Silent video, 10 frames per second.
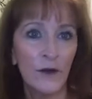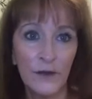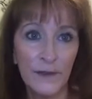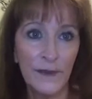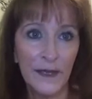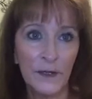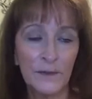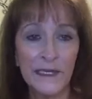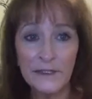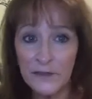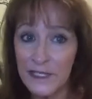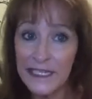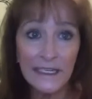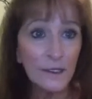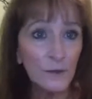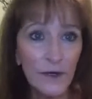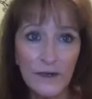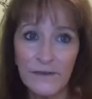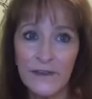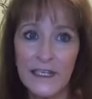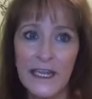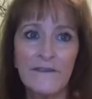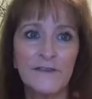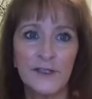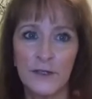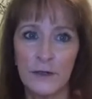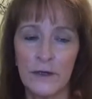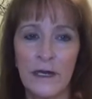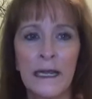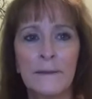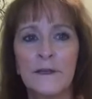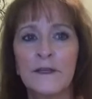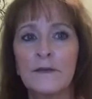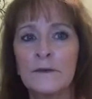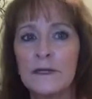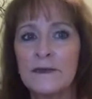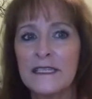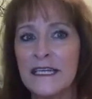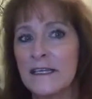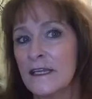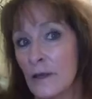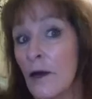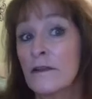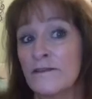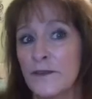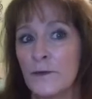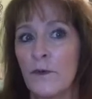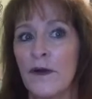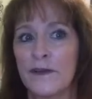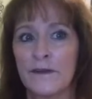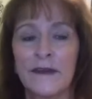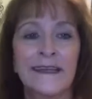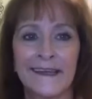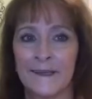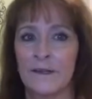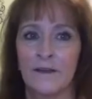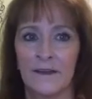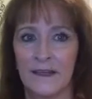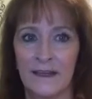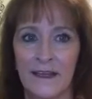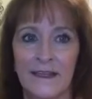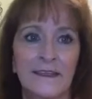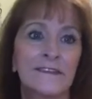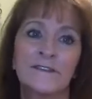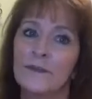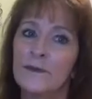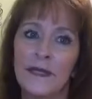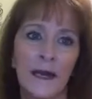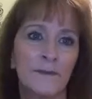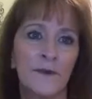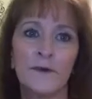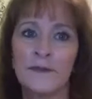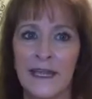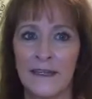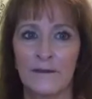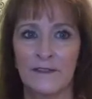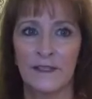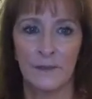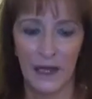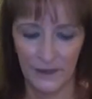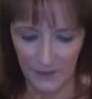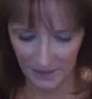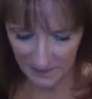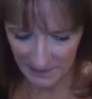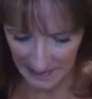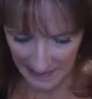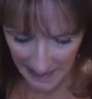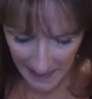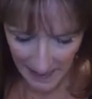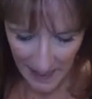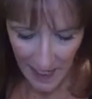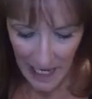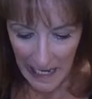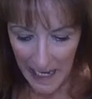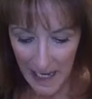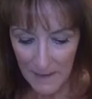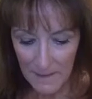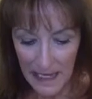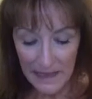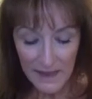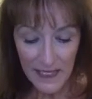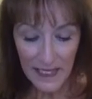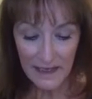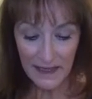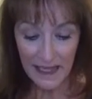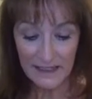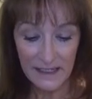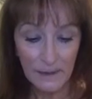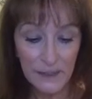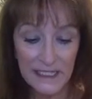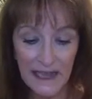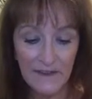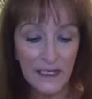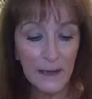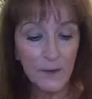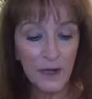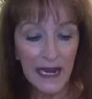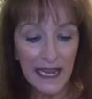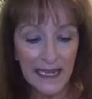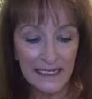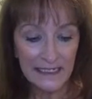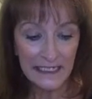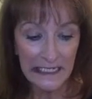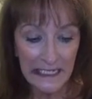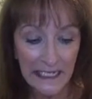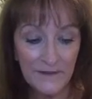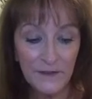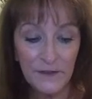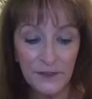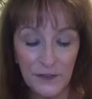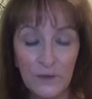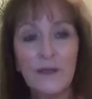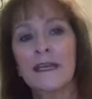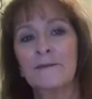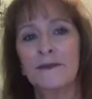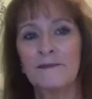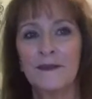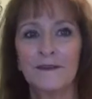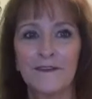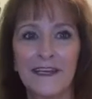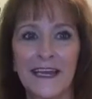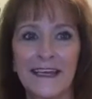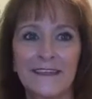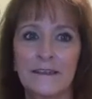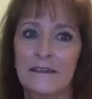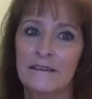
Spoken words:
all the better. Make sure you get in your water for the day for sure, but you don't want to be taking in all of your water at 9 o'clock at night because you'll be up the whole night going to the bathroom. And then that's number 7. Number 8, if you do get up in the middle of the night,